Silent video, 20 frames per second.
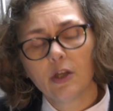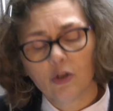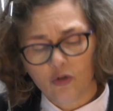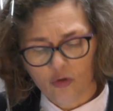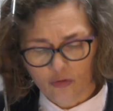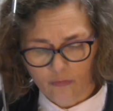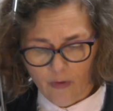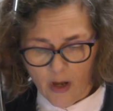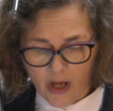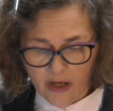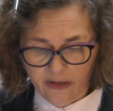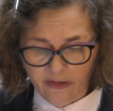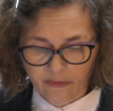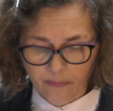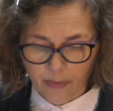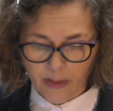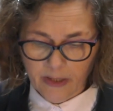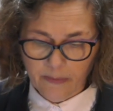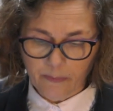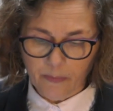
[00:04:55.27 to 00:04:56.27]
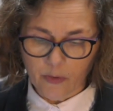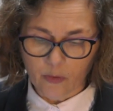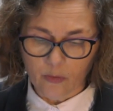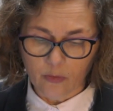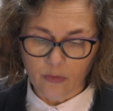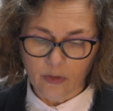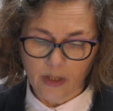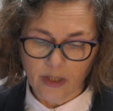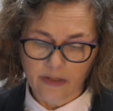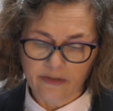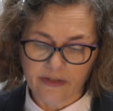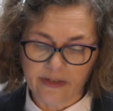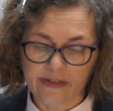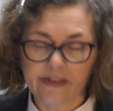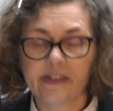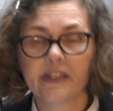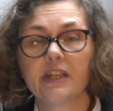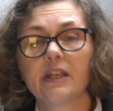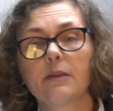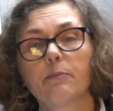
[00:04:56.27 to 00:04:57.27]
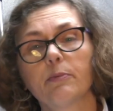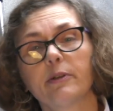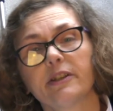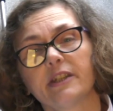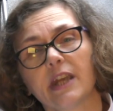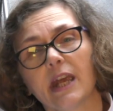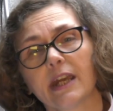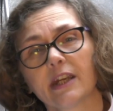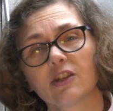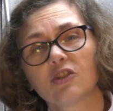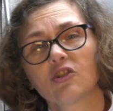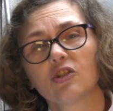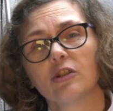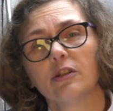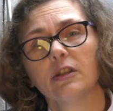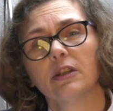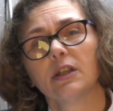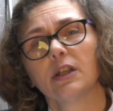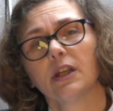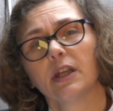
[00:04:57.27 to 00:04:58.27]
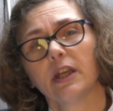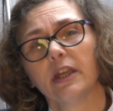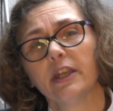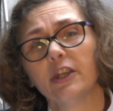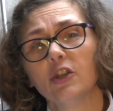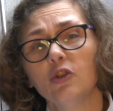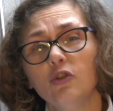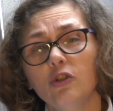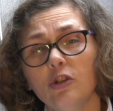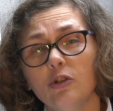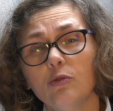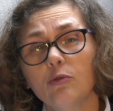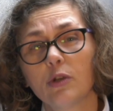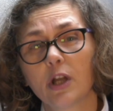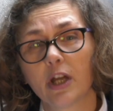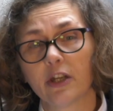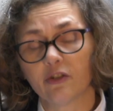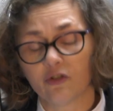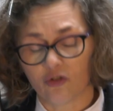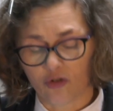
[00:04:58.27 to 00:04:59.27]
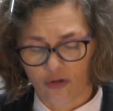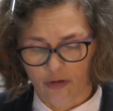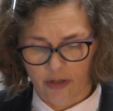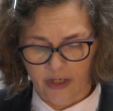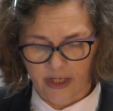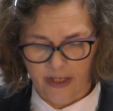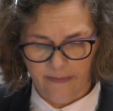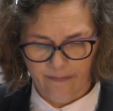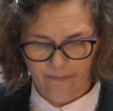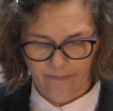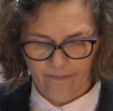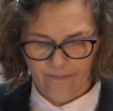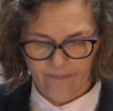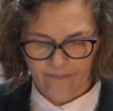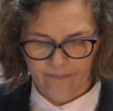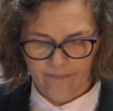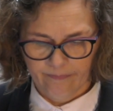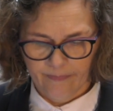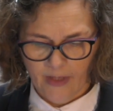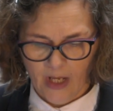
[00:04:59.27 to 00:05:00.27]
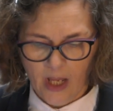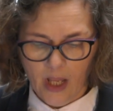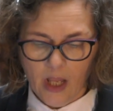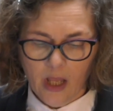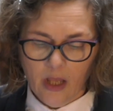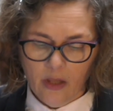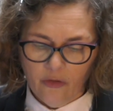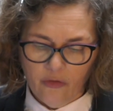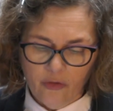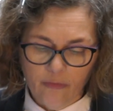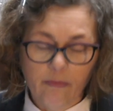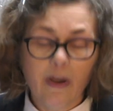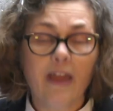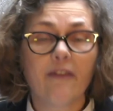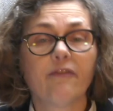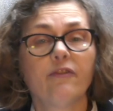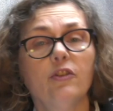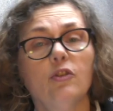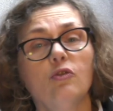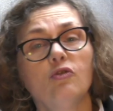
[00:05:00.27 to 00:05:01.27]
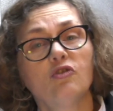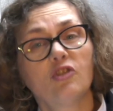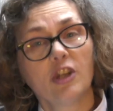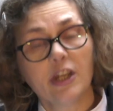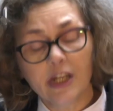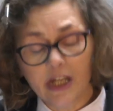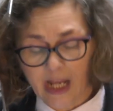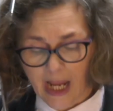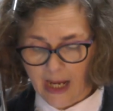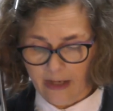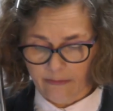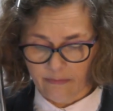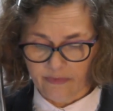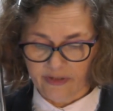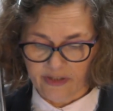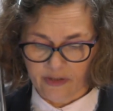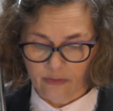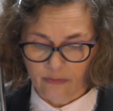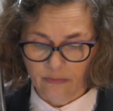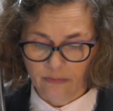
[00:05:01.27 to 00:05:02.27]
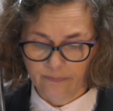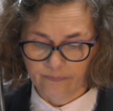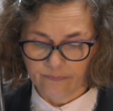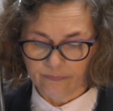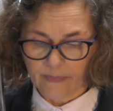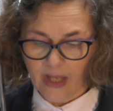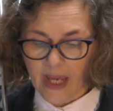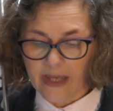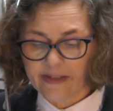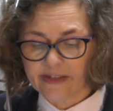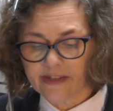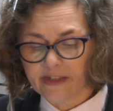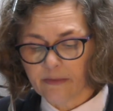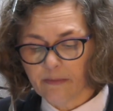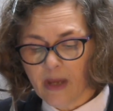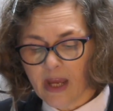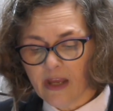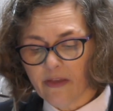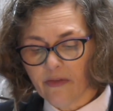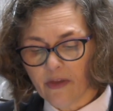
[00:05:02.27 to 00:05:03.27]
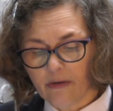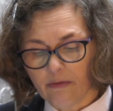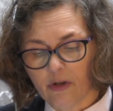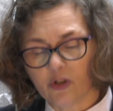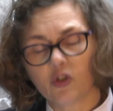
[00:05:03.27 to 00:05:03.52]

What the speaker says: drive people to seek protection in a new country. The Refugee Council, estimate there are